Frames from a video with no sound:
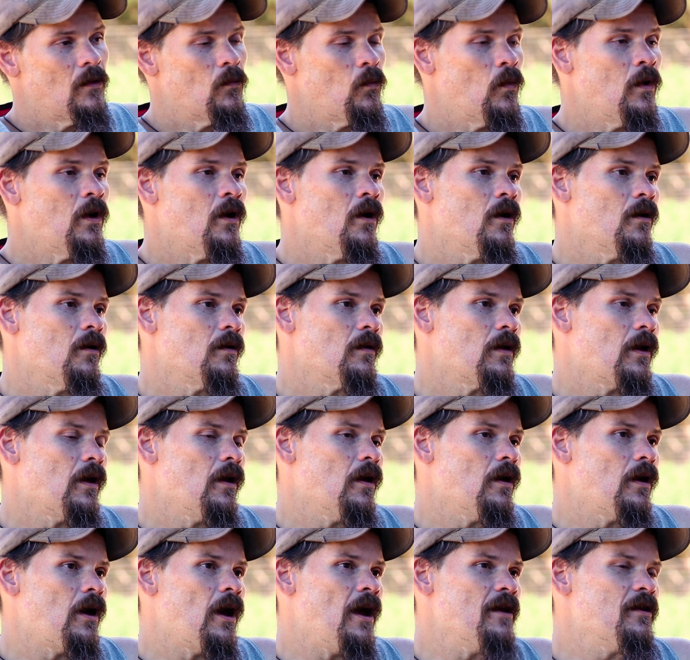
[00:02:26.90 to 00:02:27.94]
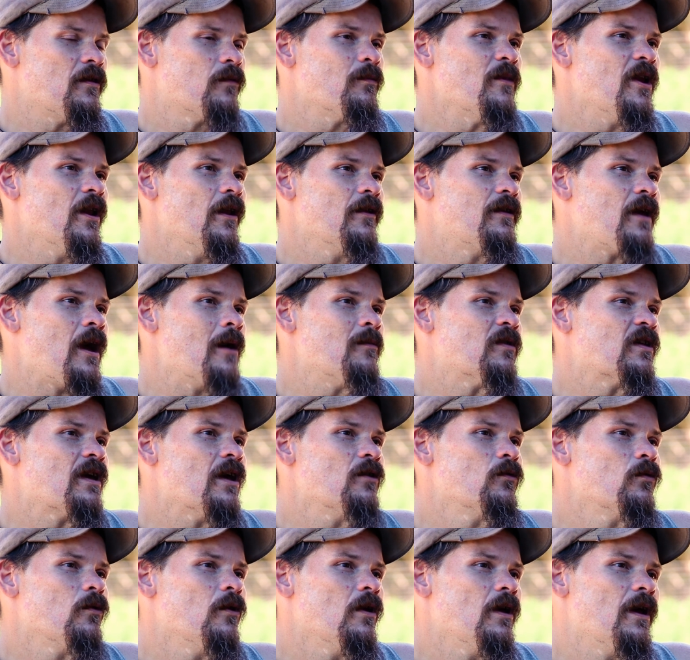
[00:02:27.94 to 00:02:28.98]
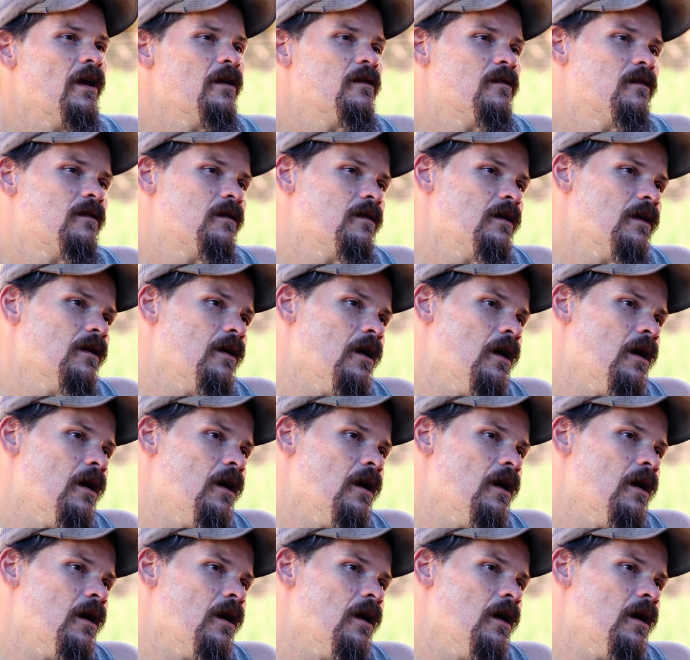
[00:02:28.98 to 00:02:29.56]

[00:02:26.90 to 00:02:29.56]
Well, I just made a time schedule as